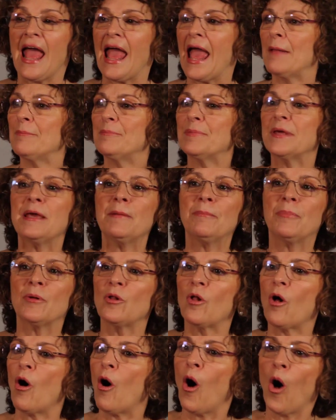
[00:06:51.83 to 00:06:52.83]
and
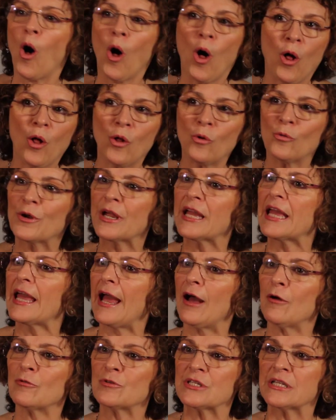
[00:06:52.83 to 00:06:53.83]
people all
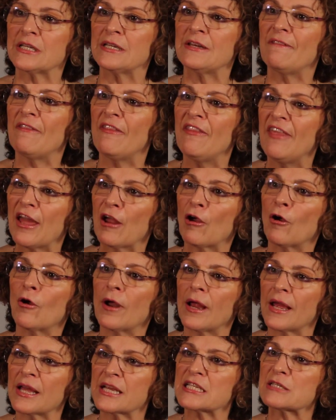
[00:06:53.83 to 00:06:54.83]
recounted
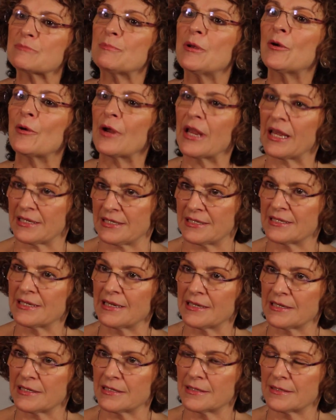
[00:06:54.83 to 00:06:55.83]
their
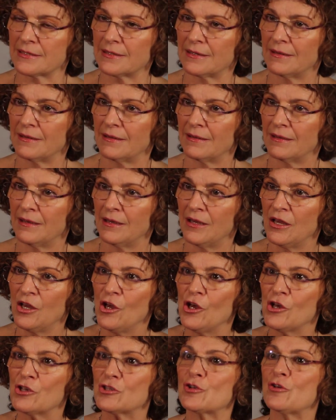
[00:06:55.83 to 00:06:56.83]
experiences
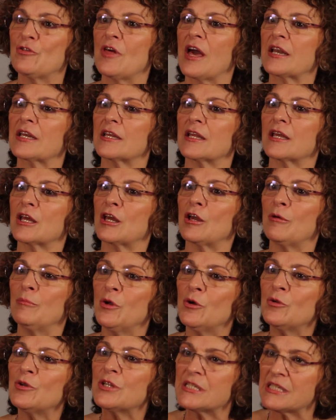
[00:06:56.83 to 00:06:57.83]
so that
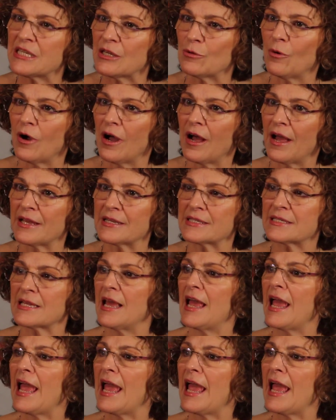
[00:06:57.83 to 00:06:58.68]
community-wise